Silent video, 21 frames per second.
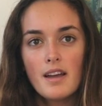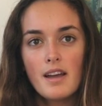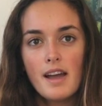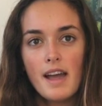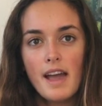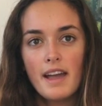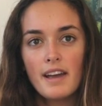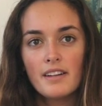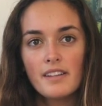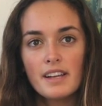
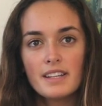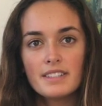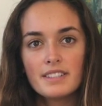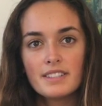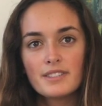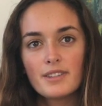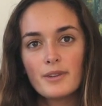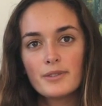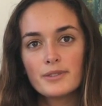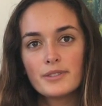ALS
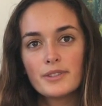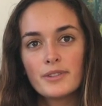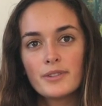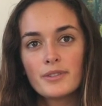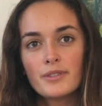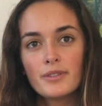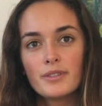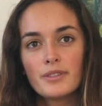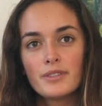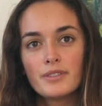is
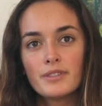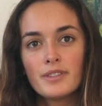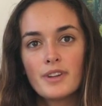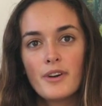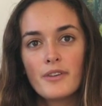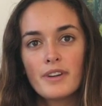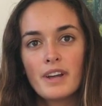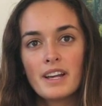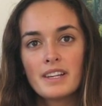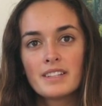also
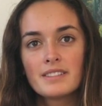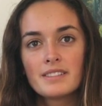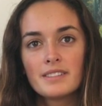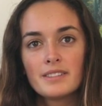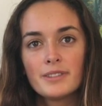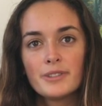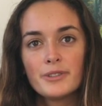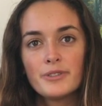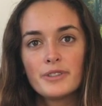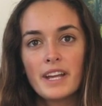known as
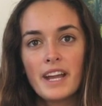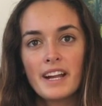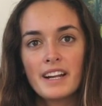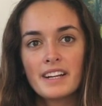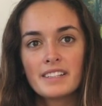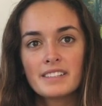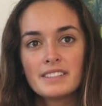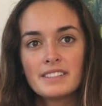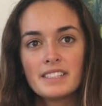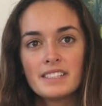Lou
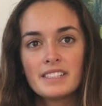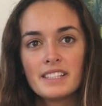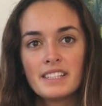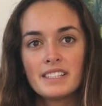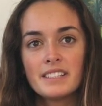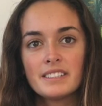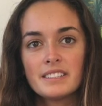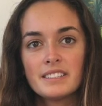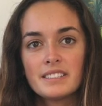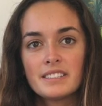Gehrig's
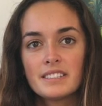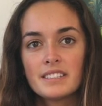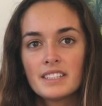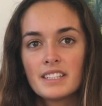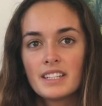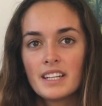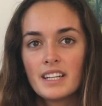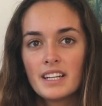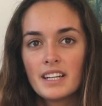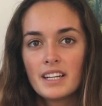disease.
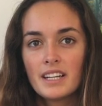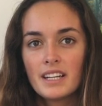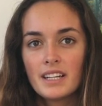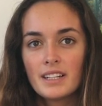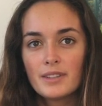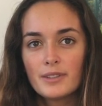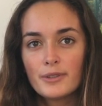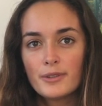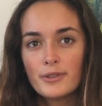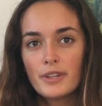
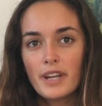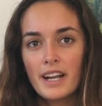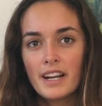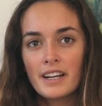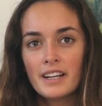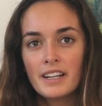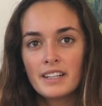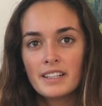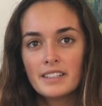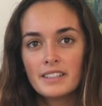Lou
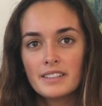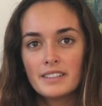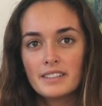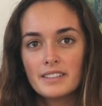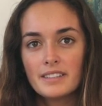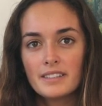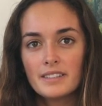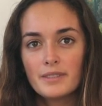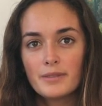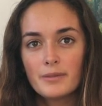Gehrig
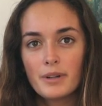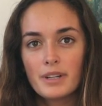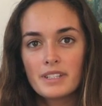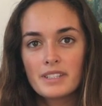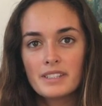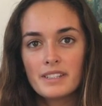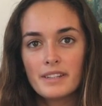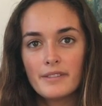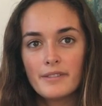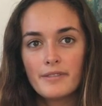
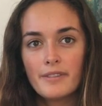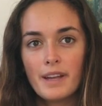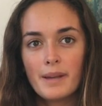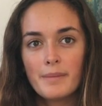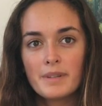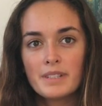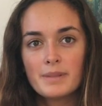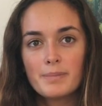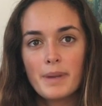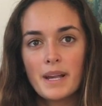was a
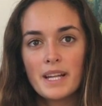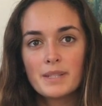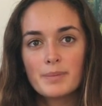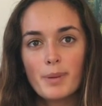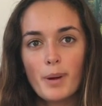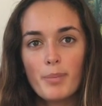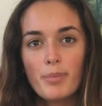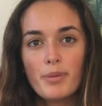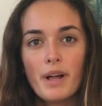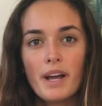famous
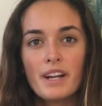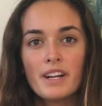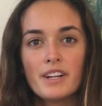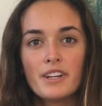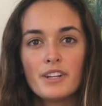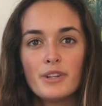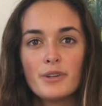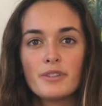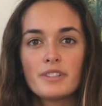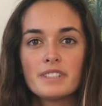baseball
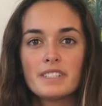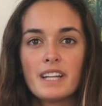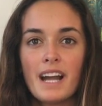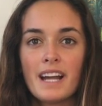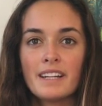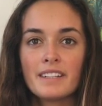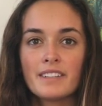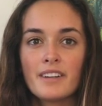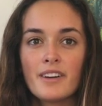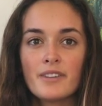player who was
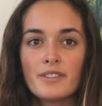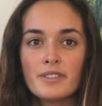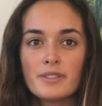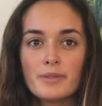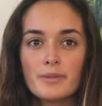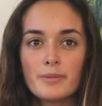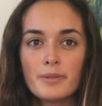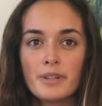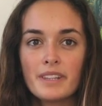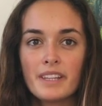
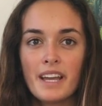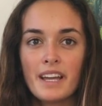diagnosed with